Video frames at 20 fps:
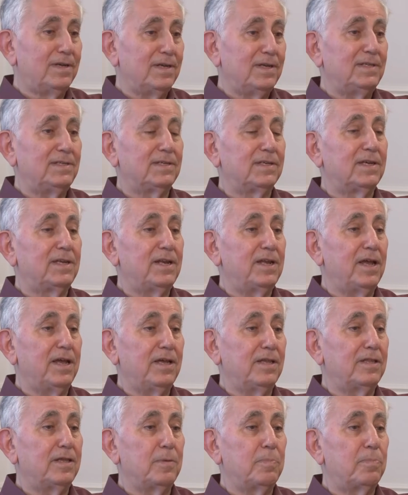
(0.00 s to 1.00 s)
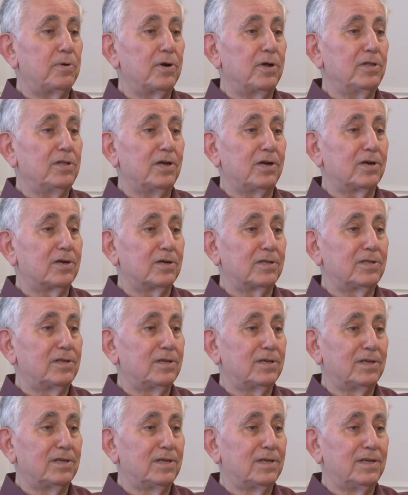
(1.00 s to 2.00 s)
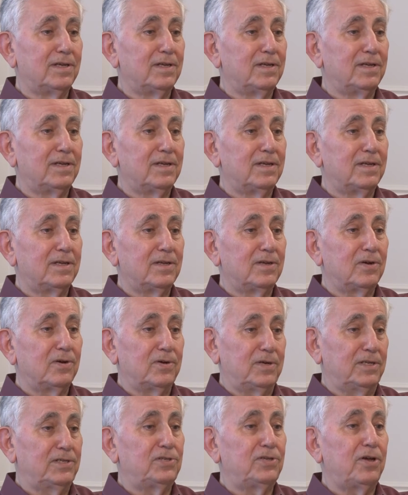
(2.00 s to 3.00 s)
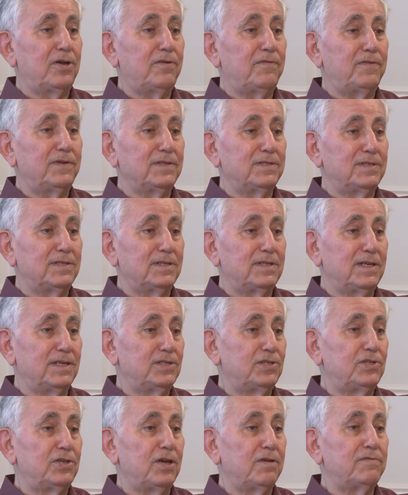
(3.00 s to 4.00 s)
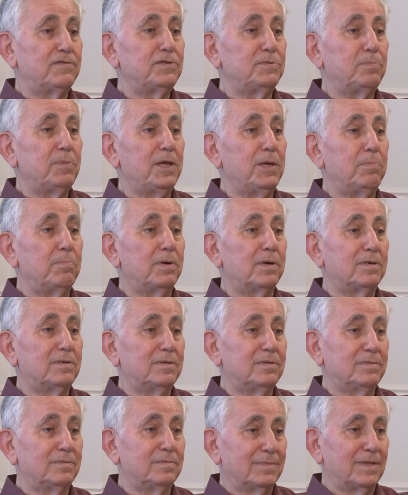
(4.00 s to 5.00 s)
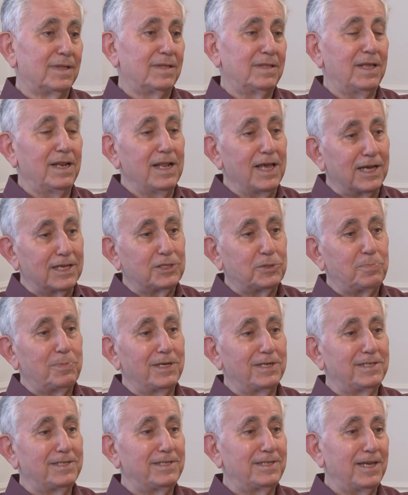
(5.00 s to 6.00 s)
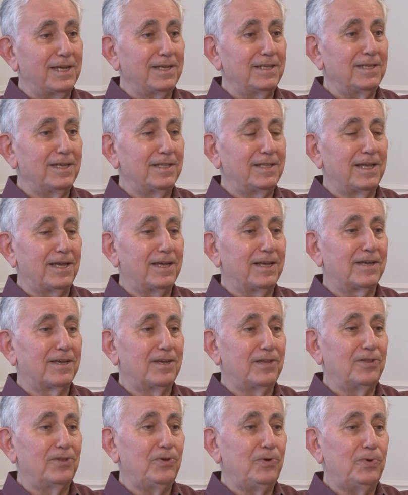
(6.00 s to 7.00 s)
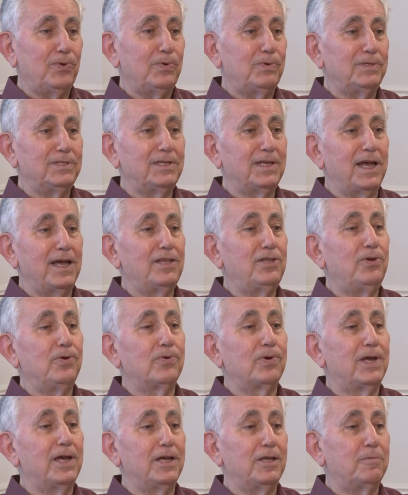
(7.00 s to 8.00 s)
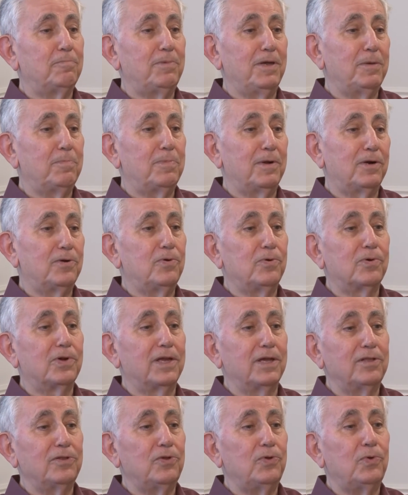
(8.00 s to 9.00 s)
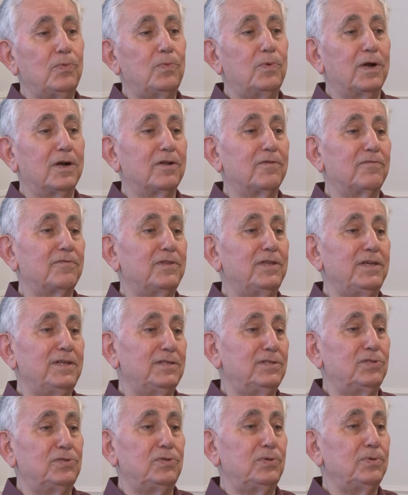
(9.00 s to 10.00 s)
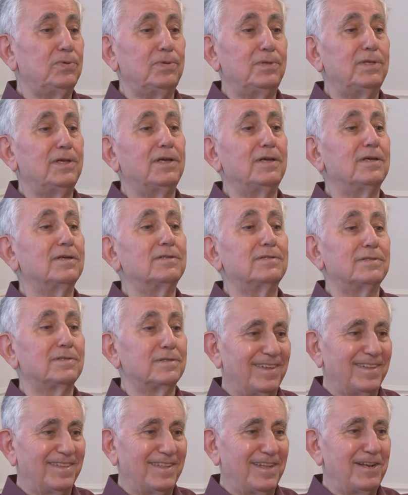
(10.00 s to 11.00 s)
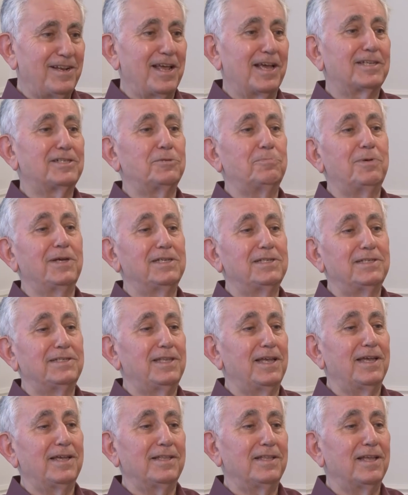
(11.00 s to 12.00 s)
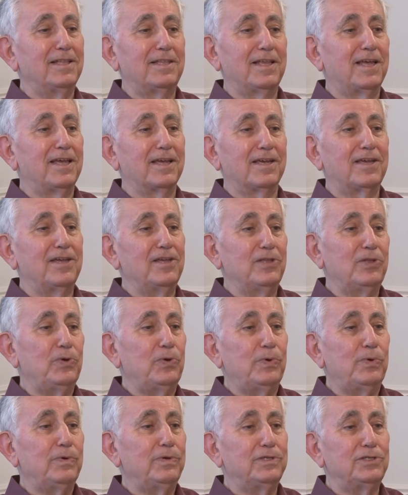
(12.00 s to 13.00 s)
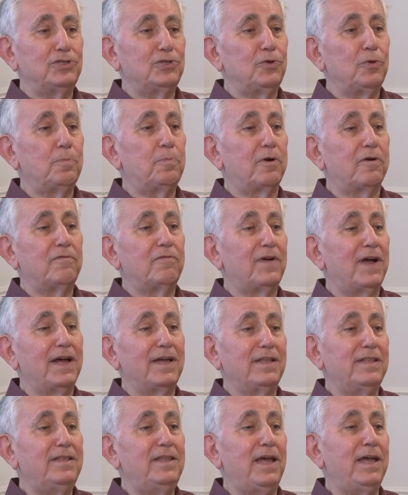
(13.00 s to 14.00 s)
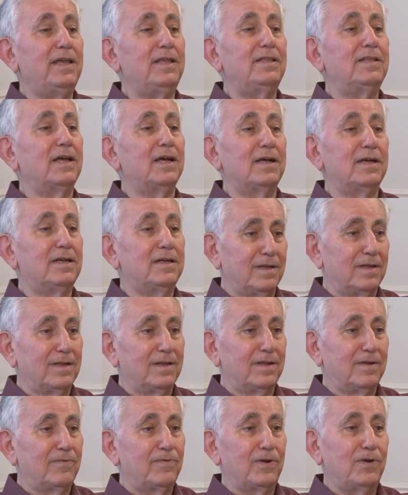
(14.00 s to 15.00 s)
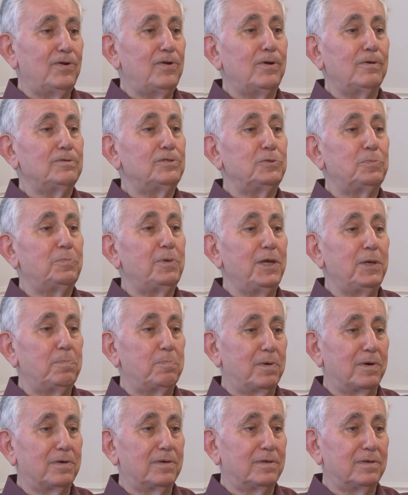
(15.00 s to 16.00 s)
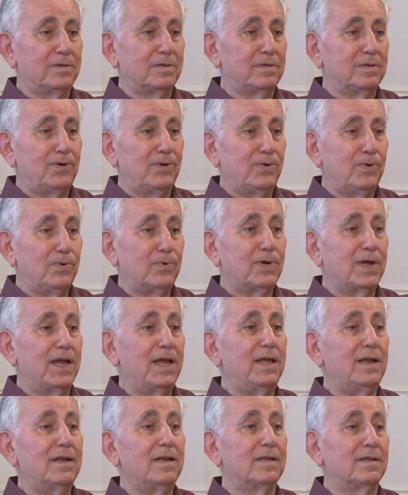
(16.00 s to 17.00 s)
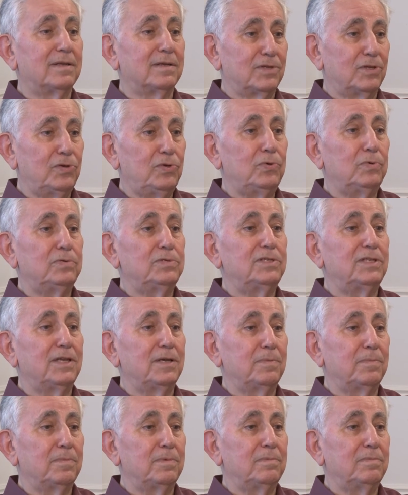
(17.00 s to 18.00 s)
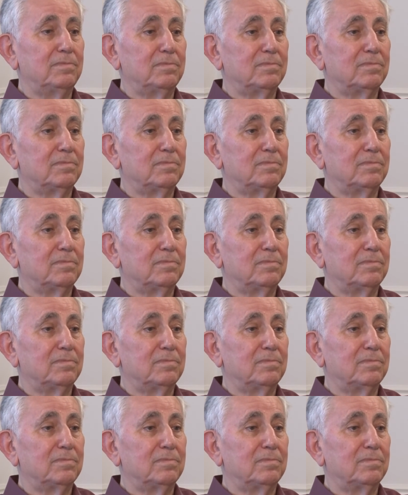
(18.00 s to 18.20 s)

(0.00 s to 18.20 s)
is create a product or a service that serves people. The next best thing that I can do is educate people who can one of these two things. The next best thing that I can do is to provide data for those people who can use them